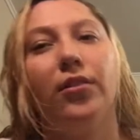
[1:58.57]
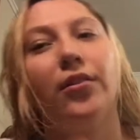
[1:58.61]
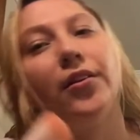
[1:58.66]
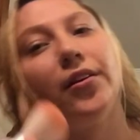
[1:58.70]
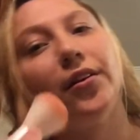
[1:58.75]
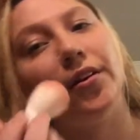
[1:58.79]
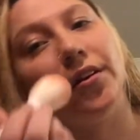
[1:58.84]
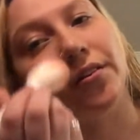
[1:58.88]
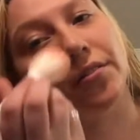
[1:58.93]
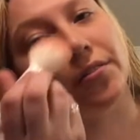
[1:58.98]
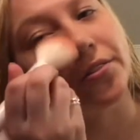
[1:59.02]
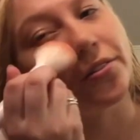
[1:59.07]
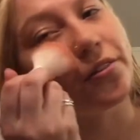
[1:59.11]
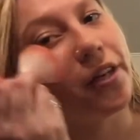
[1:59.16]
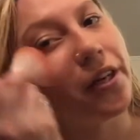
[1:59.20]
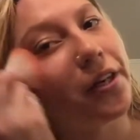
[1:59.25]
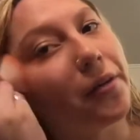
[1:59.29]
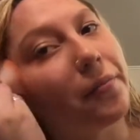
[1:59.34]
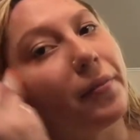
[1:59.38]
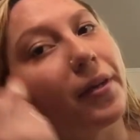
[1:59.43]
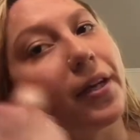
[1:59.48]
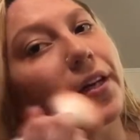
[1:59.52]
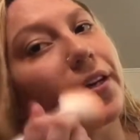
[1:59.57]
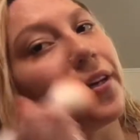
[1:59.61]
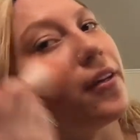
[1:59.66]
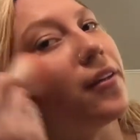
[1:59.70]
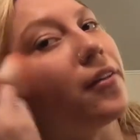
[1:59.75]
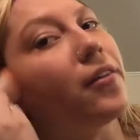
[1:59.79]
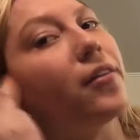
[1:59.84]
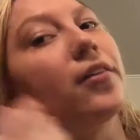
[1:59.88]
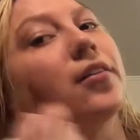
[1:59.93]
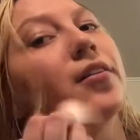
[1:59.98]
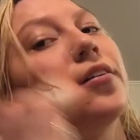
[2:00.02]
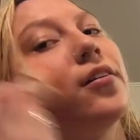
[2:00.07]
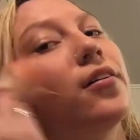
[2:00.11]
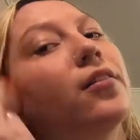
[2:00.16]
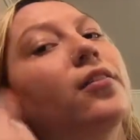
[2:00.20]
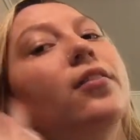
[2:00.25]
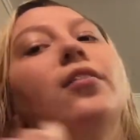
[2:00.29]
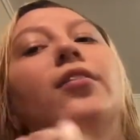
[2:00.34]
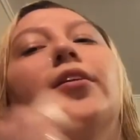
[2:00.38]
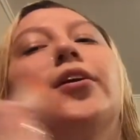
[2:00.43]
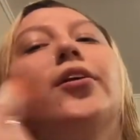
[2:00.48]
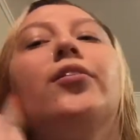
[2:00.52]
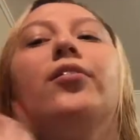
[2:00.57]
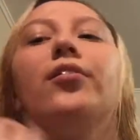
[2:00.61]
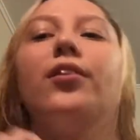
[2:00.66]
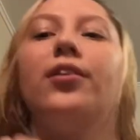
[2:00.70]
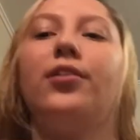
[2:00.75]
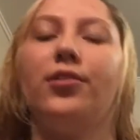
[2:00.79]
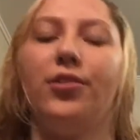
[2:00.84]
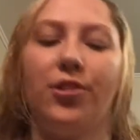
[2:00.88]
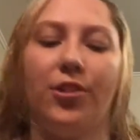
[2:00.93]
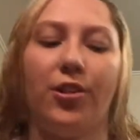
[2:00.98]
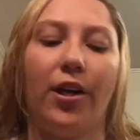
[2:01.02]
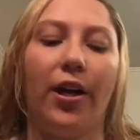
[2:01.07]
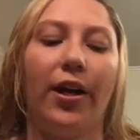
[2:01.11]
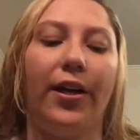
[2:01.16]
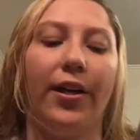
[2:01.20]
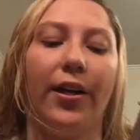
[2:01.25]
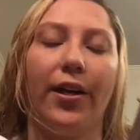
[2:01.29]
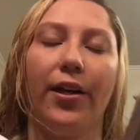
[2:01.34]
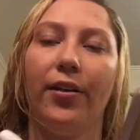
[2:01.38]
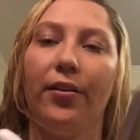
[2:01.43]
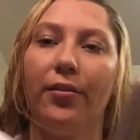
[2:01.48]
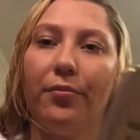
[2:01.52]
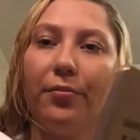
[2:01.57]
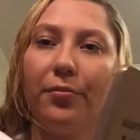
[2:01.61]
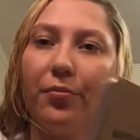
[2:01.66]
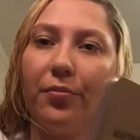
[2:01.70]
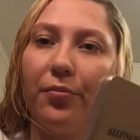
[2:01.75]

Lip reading: and, try to make it look a little less shiny.